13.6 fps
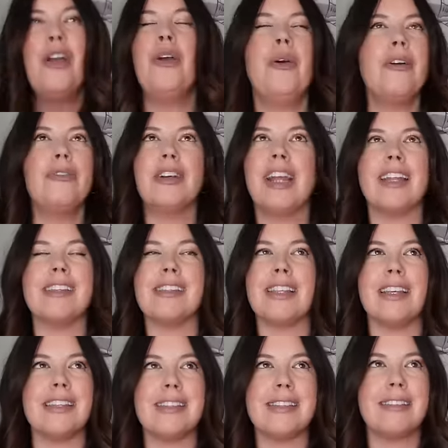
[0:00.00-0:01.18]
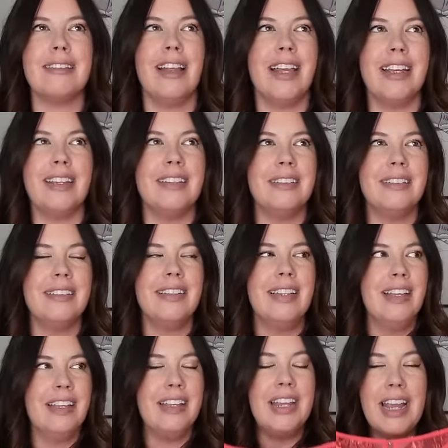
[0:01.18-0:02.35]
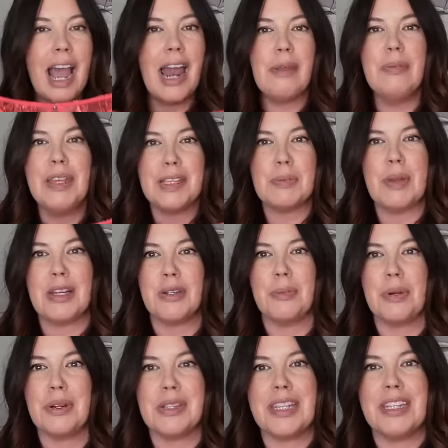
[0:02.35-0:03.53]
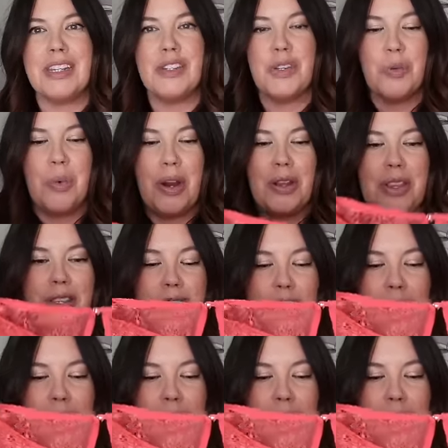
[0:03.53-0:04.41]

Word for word: Whoever gets this, like, you gotta be a special person to wear this